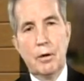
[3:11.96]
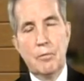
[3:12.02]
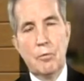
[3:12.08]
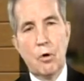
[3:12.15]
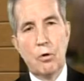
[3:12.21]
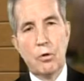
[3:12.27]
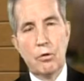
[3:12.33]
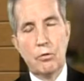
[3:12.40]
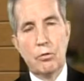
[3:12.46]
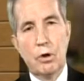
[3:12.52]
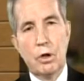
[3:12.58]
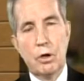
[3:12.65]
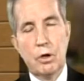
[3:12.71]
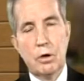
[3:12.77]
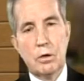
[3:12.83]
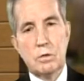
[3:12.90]
more than 20
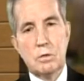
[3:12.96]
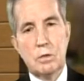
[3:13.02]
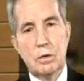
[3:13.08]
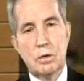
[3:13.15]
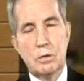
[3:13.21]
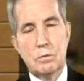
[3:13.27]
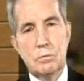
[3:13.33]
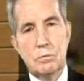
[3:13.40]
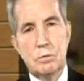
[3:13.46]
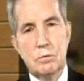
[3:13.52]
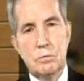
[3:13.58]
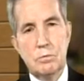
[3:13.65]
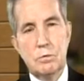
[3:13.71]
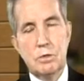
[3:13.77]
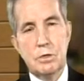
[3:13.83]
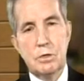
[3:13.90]
years.
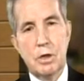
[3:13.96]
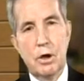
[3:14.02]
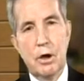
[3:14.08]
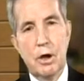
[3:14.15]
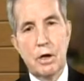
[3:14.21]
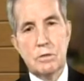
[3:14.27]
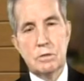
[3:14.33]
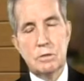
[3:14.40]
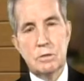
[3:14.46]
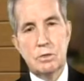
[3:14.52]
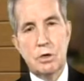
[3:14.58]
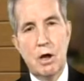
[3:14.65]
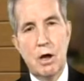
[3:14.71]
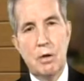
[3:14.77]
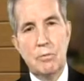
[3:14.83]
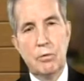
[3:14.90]
She's done an excellent
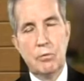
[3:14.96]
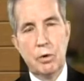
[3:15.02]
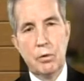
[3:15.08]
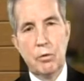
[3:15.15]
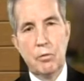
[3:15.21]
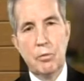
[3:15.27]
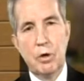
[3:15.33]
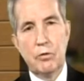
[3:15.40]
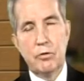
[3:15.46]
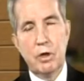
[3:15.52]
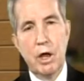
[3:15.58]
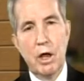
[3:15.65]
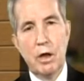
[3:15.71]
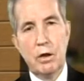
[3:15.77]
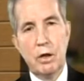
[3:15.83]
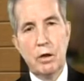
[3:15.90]
job, and we will miss
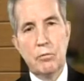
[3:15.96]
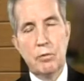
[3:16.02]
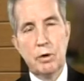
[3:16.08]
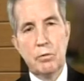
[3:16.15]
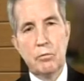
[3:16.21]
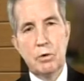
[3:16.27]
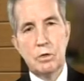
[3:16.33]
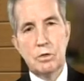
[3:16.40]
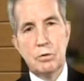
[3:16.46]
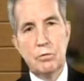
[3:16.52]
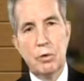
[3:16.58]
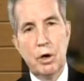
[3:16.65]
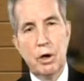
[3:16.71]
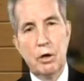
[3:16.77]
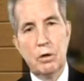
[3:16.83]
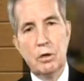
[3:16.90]
Candy, and we wish her
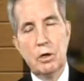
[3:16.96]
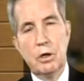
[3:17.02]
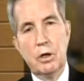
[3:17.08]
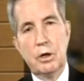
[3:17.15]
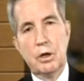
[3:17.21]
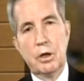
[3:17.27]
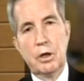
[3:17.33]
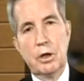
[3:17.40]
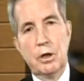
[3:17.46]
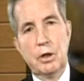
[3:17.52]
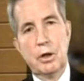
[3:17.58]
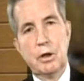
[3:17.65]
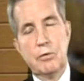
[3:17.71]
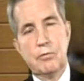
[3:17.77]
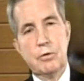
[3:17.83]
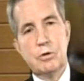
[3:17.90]
well in
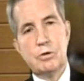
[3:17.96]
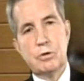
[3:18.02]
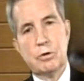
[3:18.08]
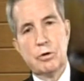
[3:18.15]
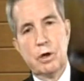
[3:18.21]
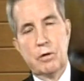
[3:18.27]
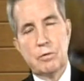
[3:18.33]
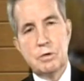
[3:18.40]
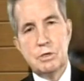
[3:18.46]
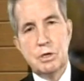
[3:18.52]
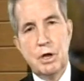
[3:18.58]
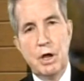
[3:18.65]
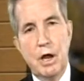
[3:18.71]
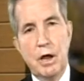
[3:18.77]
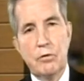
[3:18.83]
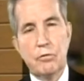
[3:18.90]
any future endeavor she
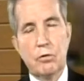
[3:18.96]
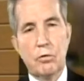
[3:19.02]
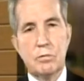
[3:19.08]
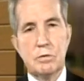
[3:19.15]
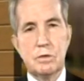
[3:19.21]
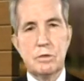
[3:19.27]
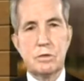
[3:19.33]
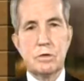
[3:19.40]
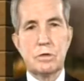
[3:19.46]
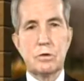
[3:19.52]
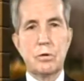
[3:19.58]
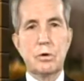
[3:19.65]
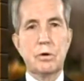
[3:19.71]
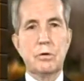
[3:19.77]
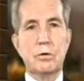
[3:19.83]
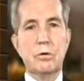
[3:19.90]
has, or if she's just
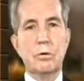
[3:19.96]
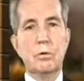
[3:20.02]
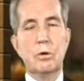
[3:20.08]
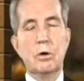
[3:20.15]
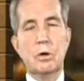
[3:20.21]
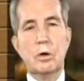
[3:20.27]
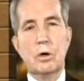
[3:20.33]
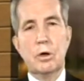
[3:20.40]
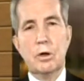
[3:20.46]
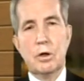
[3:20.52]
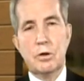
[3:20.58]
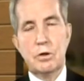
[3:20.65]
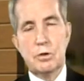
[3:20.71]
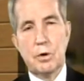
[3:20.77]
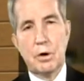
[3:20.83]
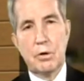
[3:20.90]
going to
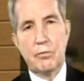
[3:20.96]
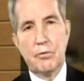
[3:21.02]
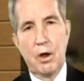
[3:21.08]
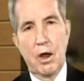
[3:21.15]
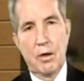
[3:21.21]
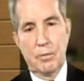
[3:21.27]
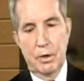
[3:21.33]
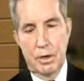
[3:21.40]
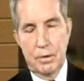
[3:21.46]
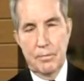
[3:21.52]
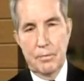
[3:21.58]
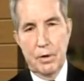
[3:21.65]
enjoy her family.